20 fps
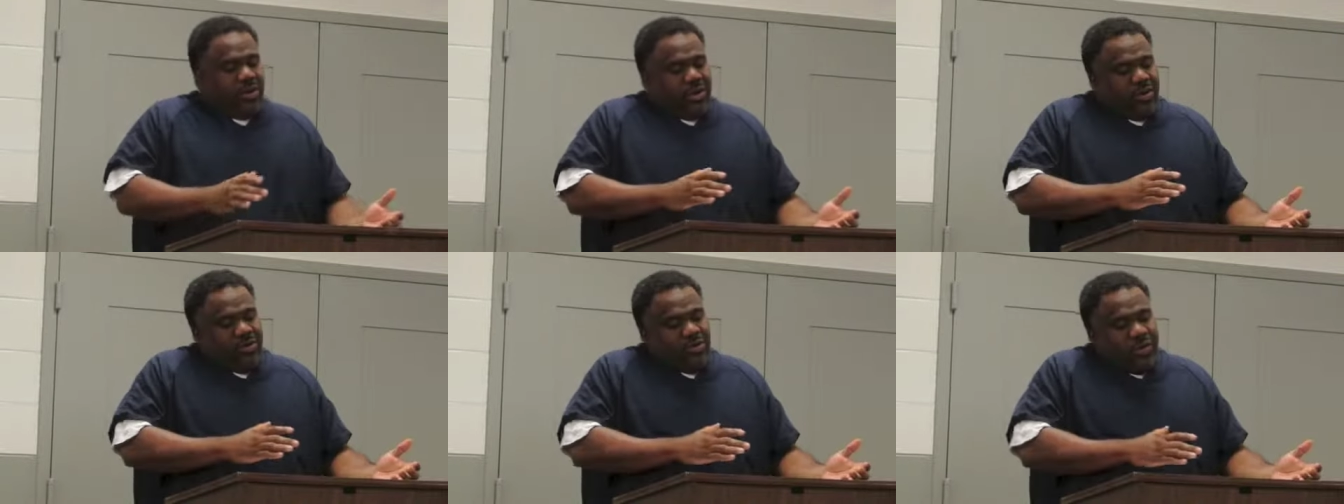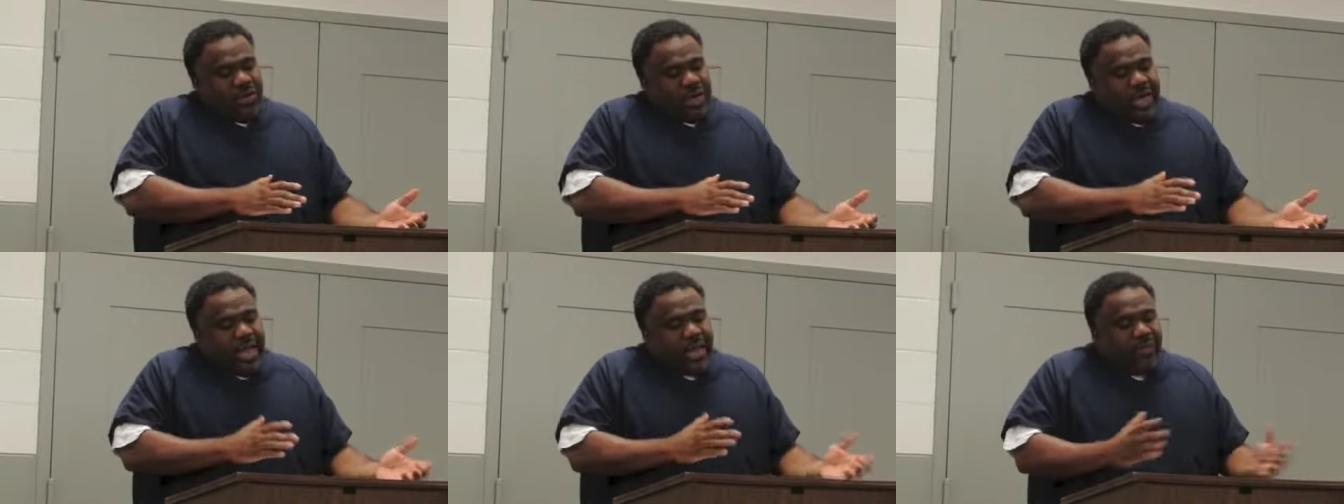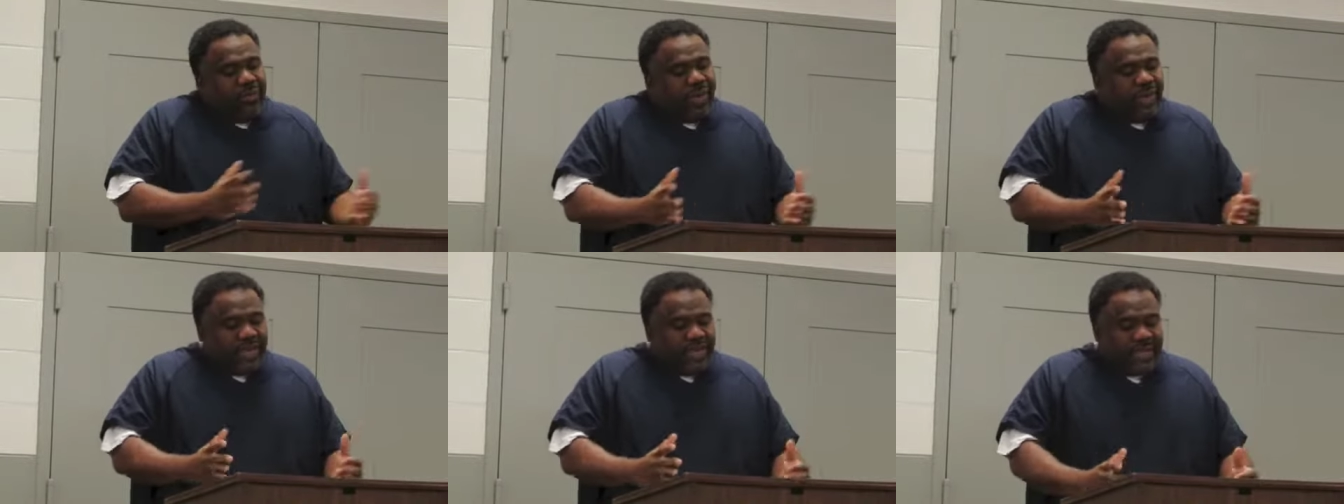With that
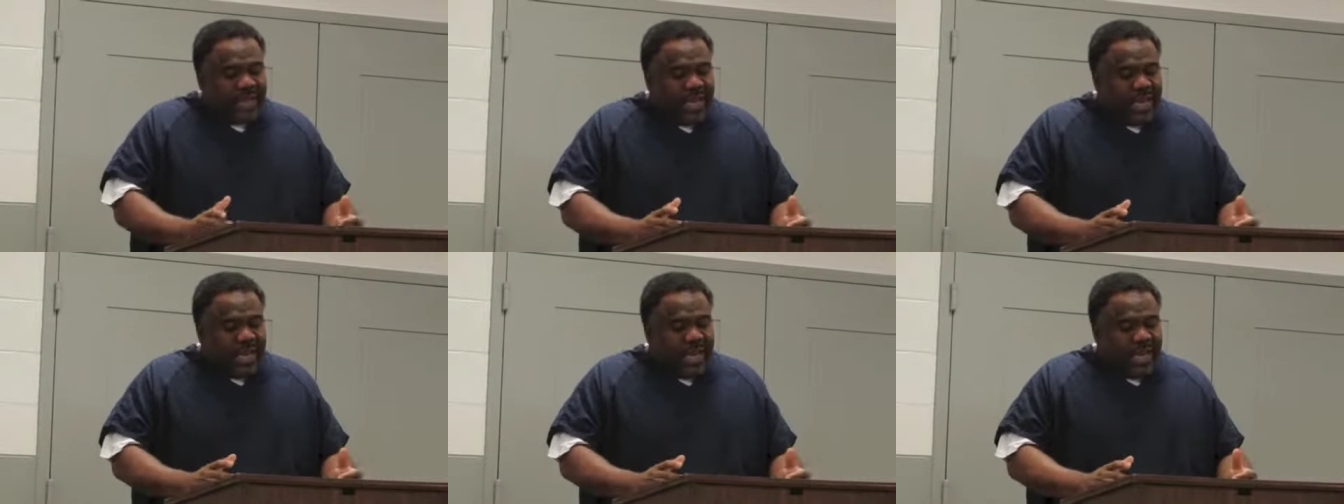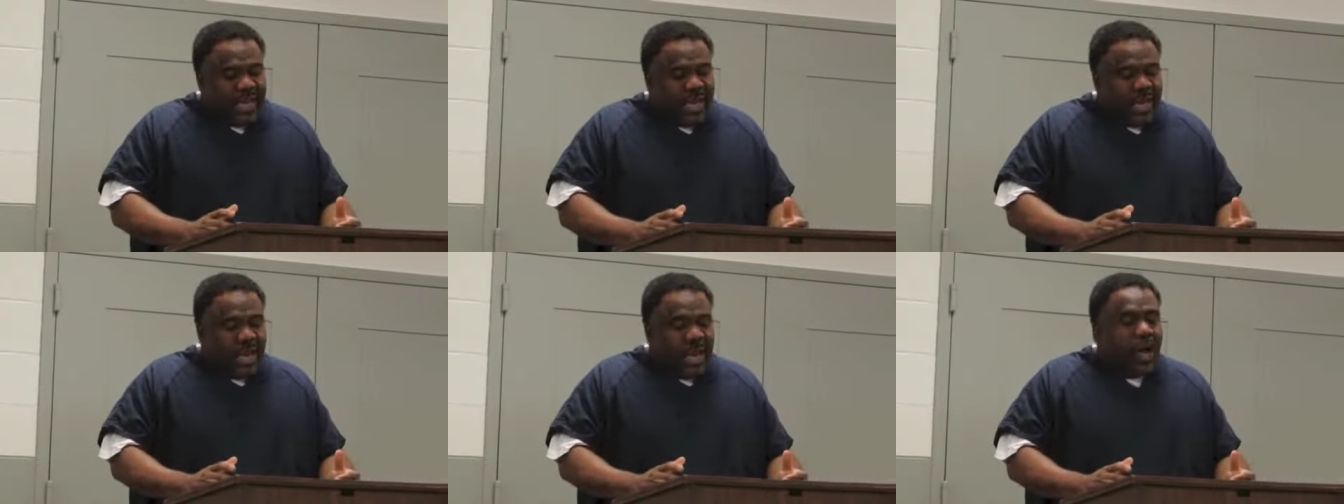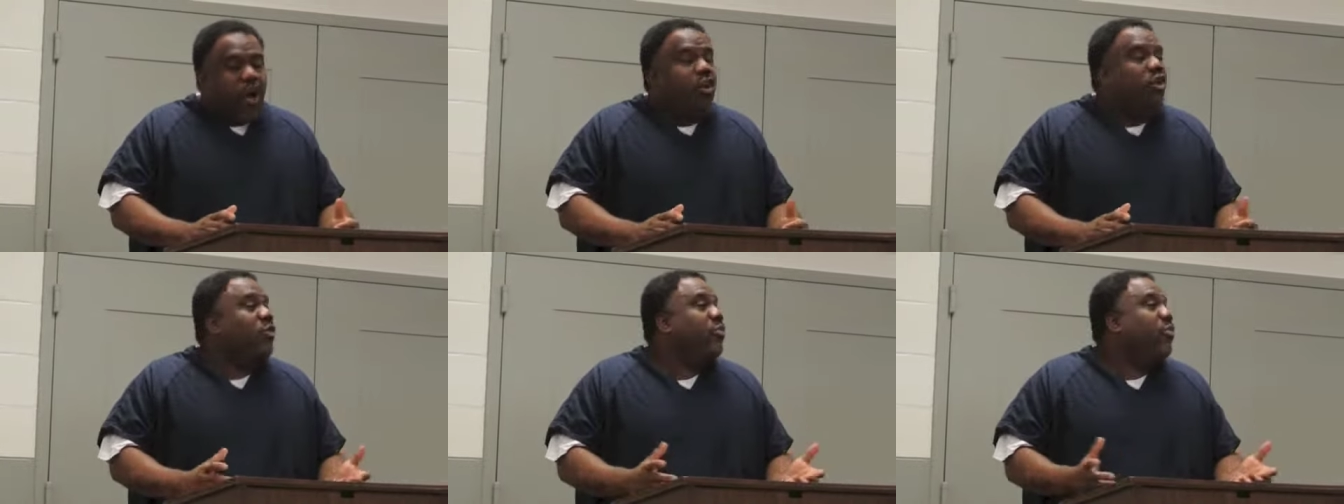being said,
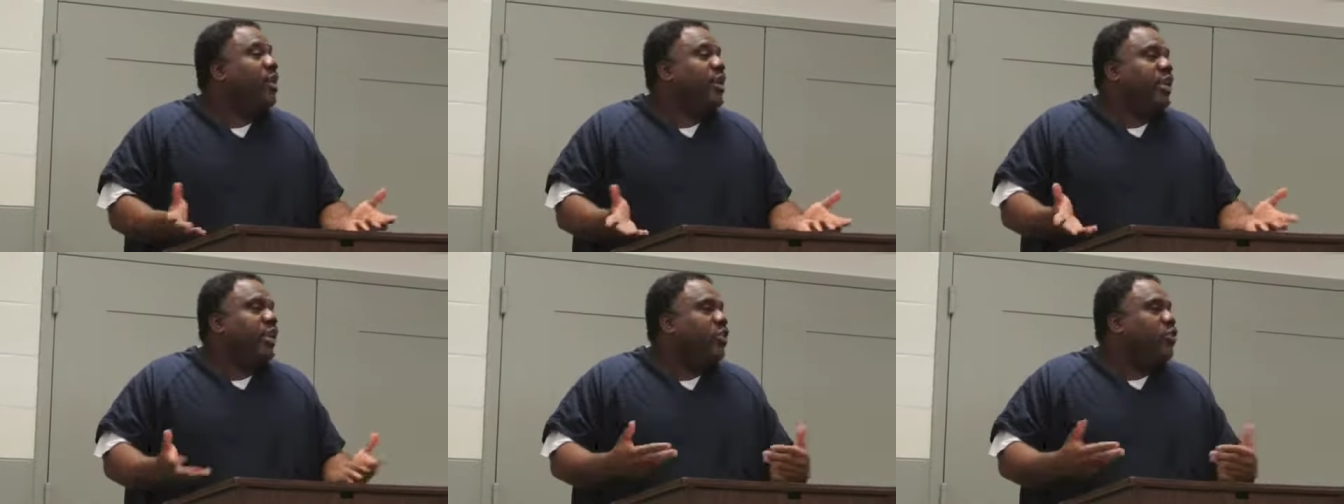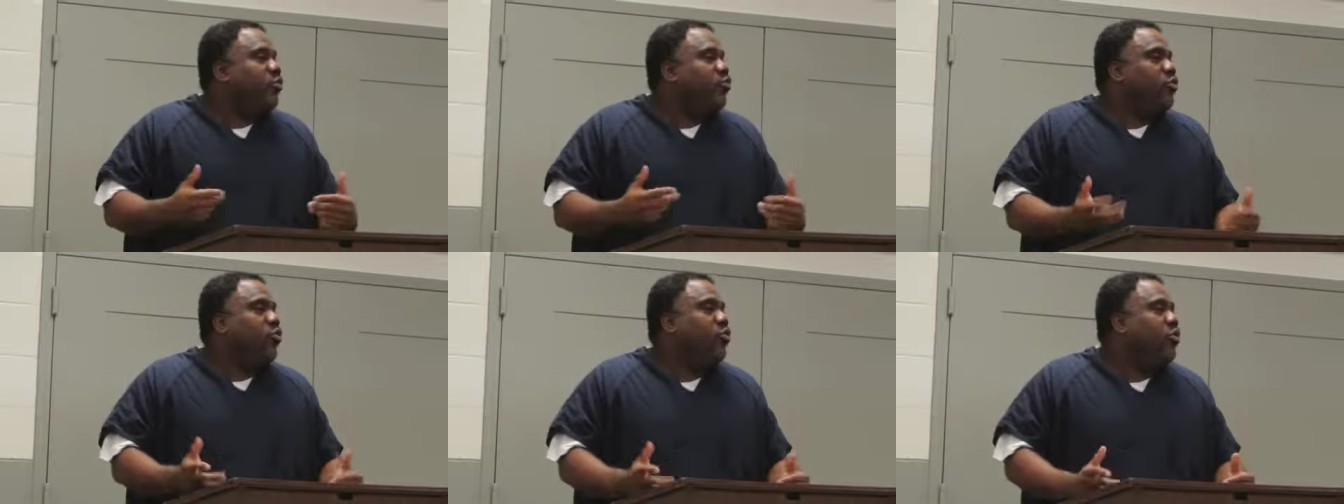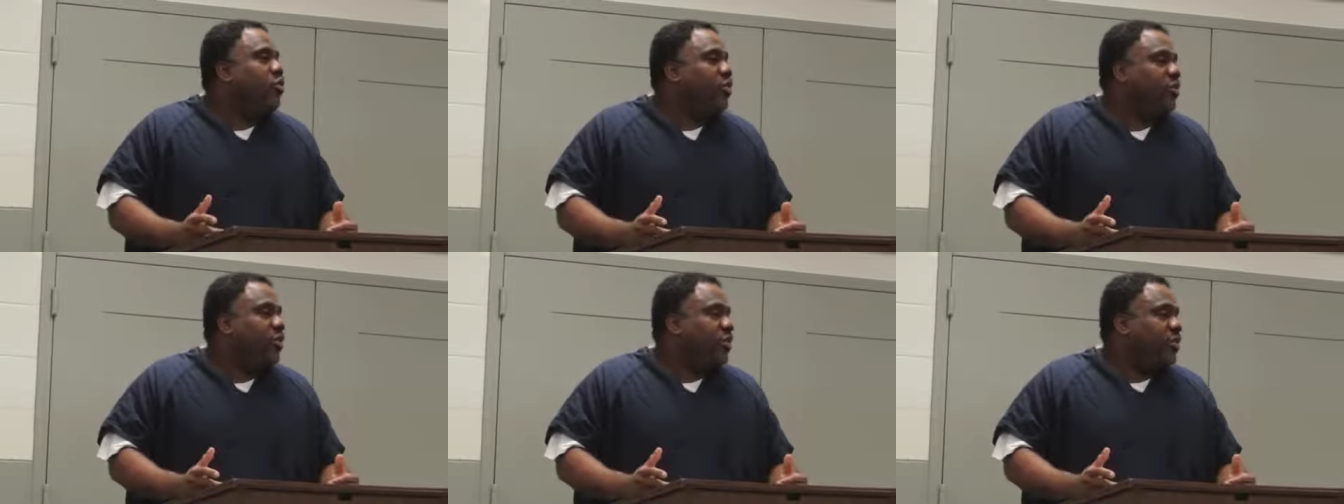all the money in the
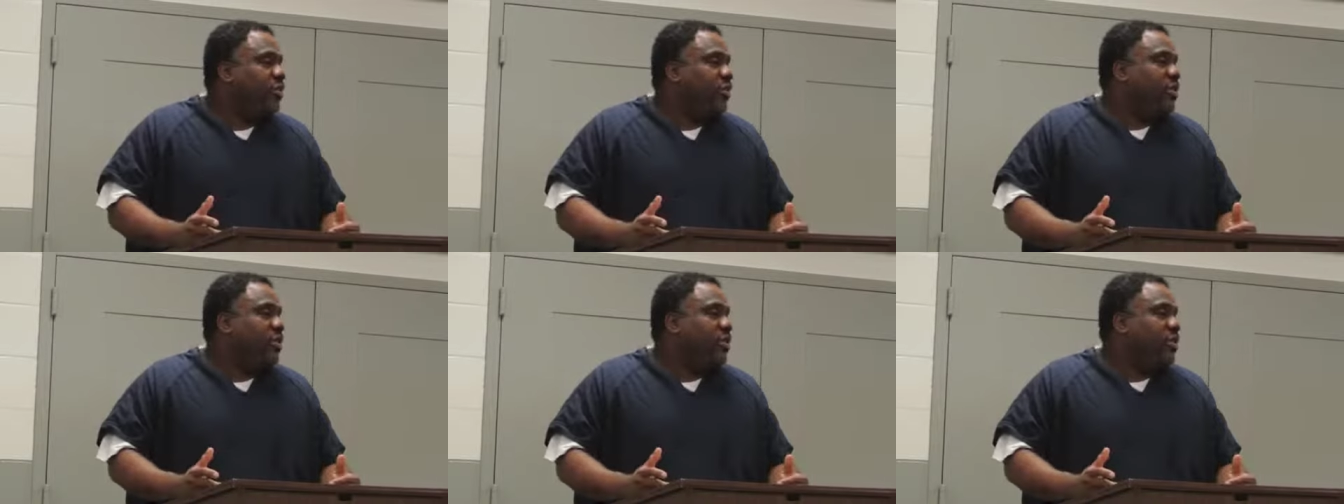world,